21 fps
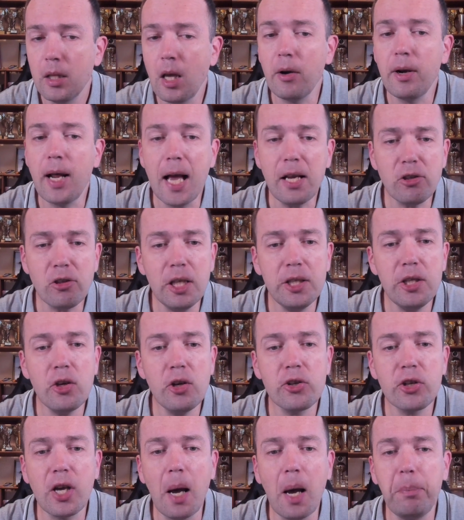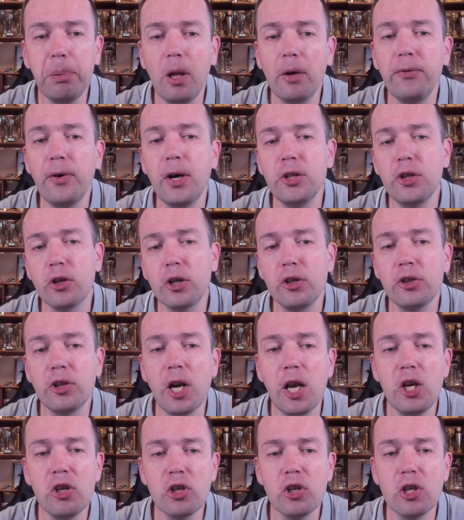Now naturally there's a couple of other
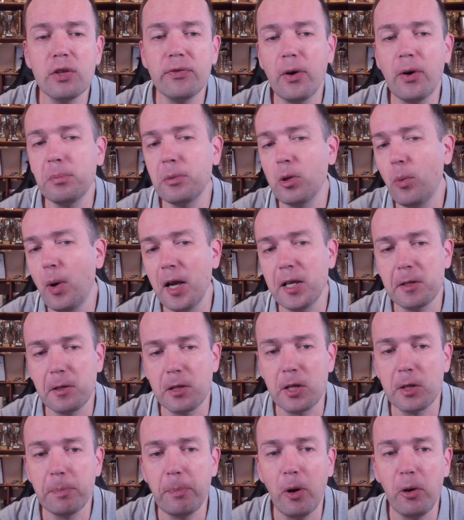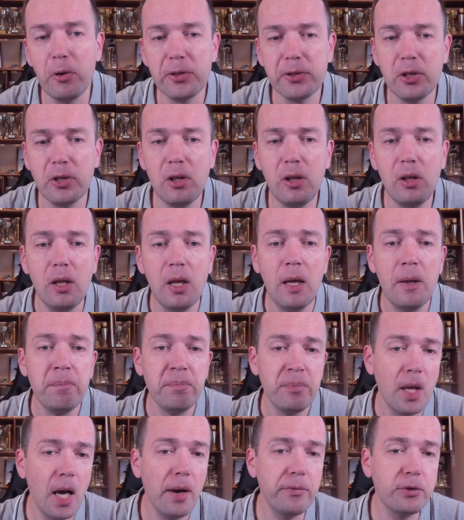combinations from the white's disposal.
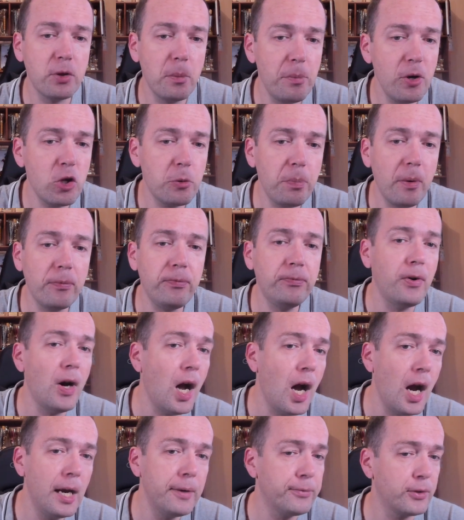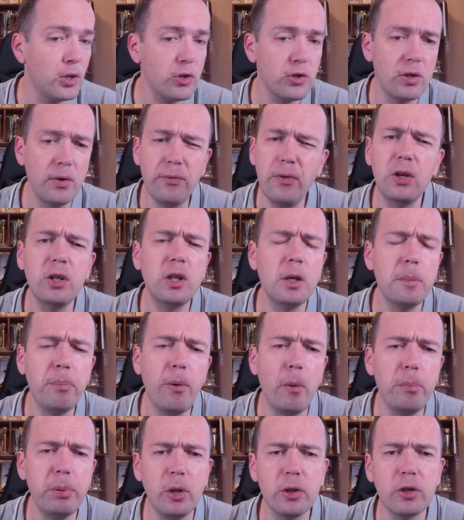After bishop f5, there's the very
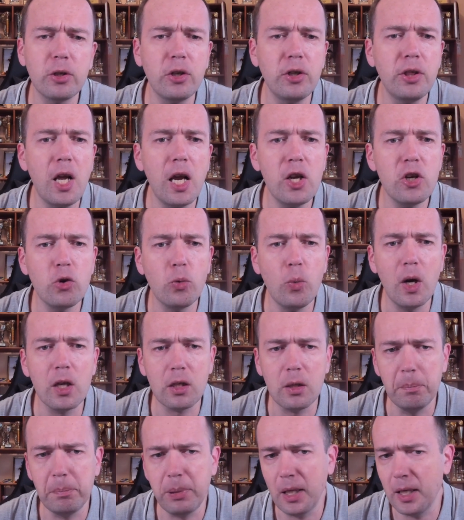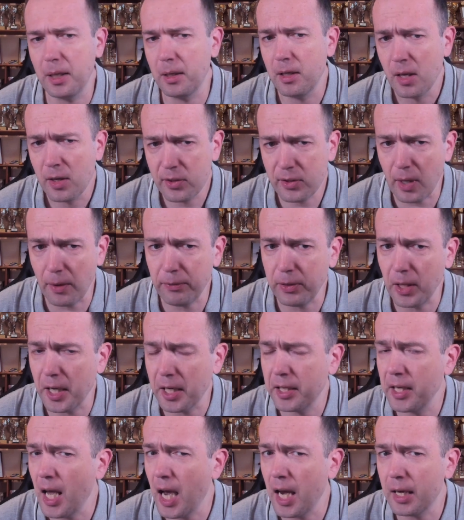popular combination white can play stuff
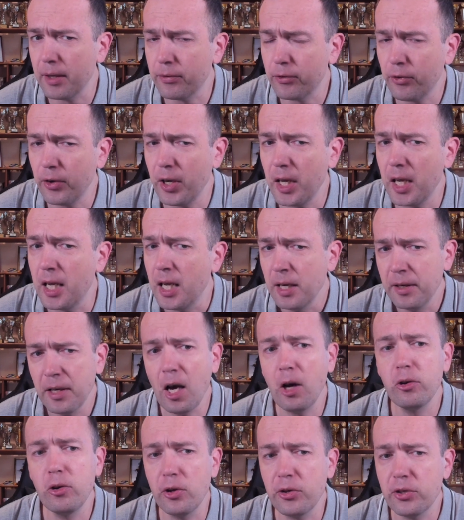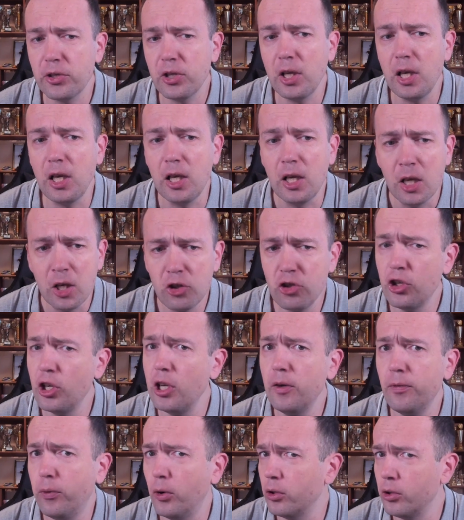like knight f3. Now you see
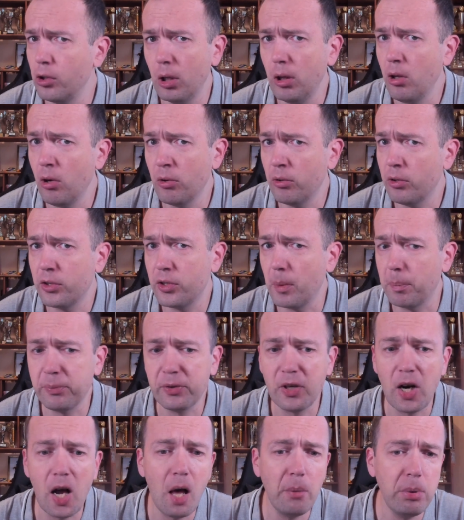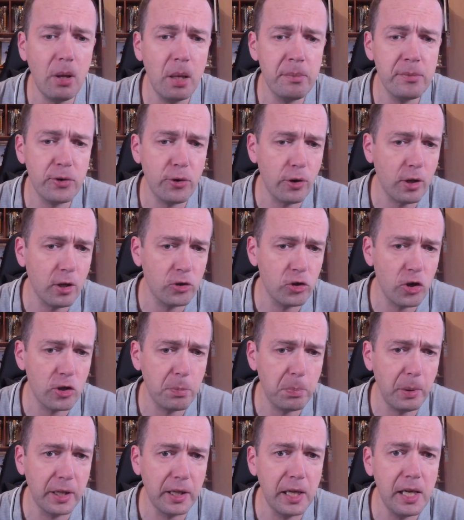g4 no longer is a problem, so you can
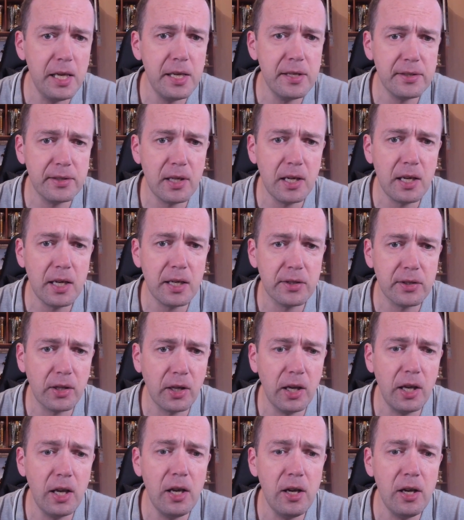just play e6